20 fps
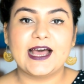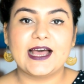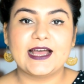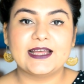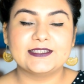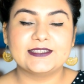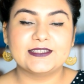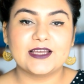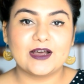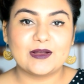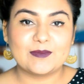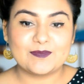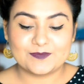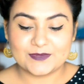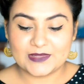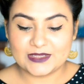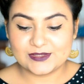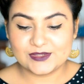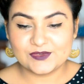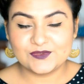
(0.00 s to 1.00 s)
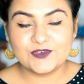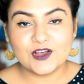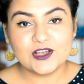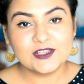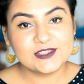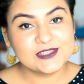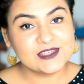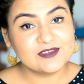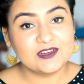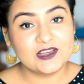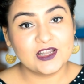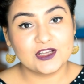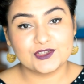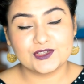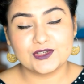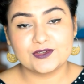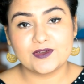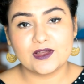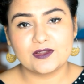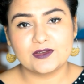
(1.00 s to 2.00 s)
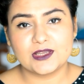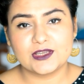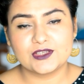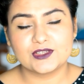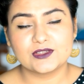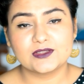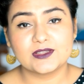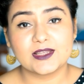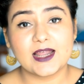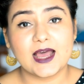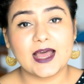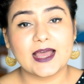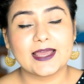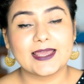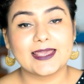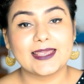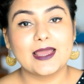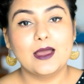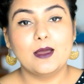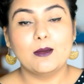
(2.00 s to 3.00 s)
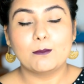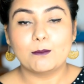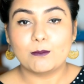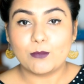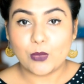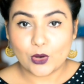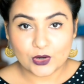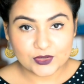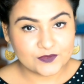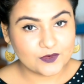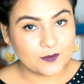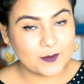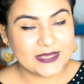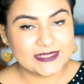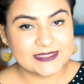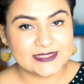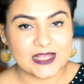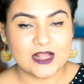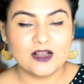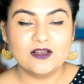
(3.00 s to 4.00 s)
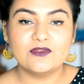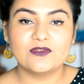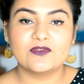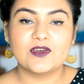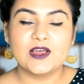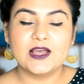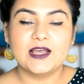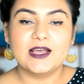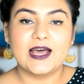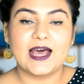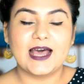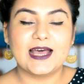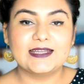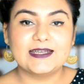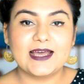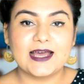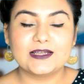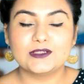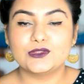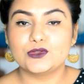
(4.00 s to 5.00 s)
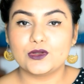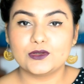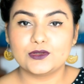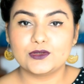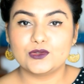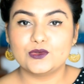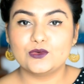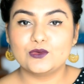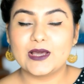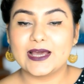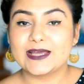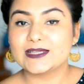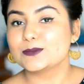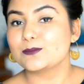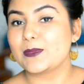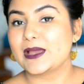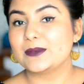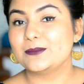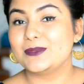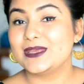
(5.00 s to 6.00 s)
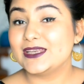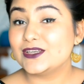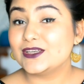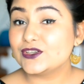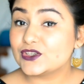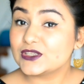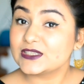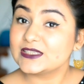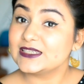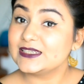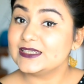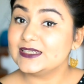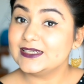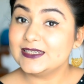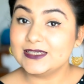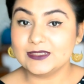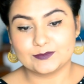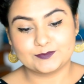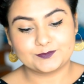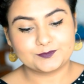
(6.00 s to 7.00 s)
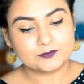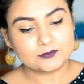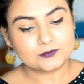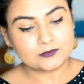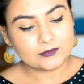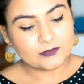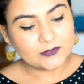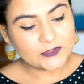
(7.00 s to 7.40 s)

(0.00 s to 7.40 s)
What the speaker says: And it's the first ever luxury foundation that I bought for myself. And I thought you guys might be interested in it.